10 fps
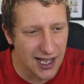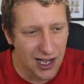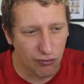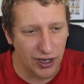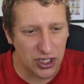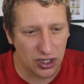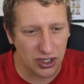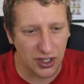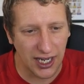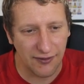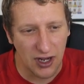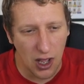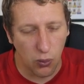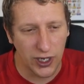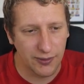Richards on the left,
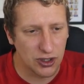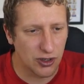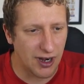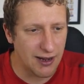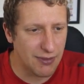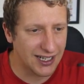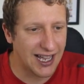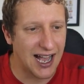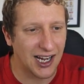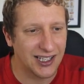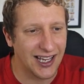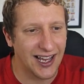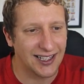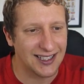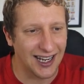Williams on the right, Mangala,
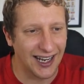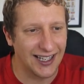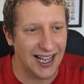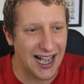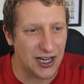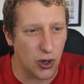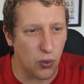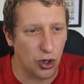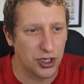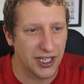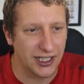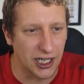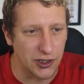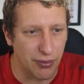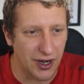Yates, Lingard, Awoniyi
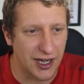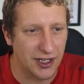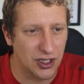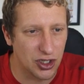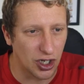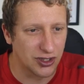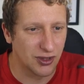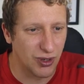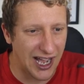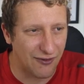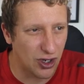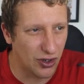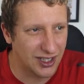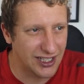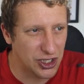and Brennan Johnson. We have got
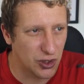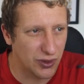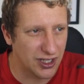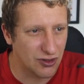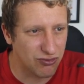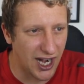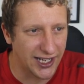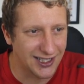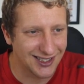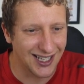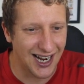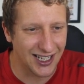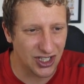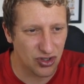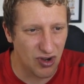this issue with this right-sided
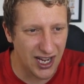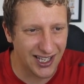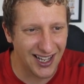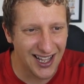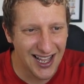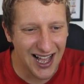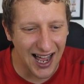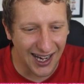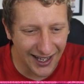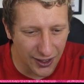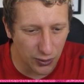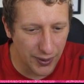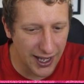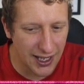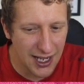striker a little
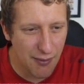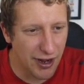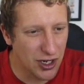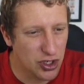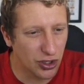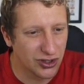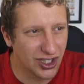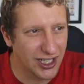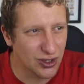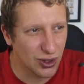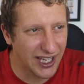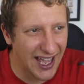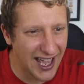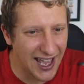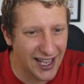bit. Brennan Johnson is
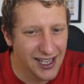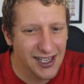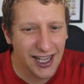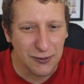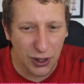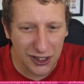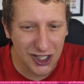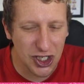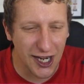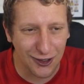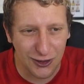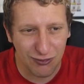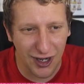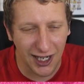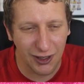okay. He works the channels
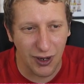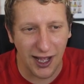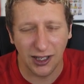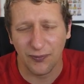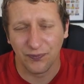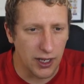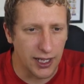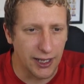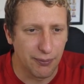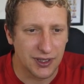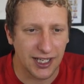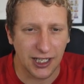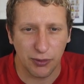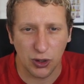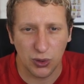really well, in particular
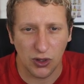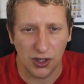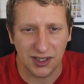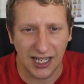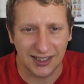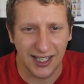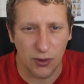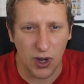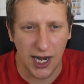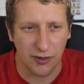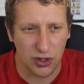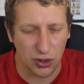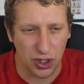because we've got that stay wider instruction.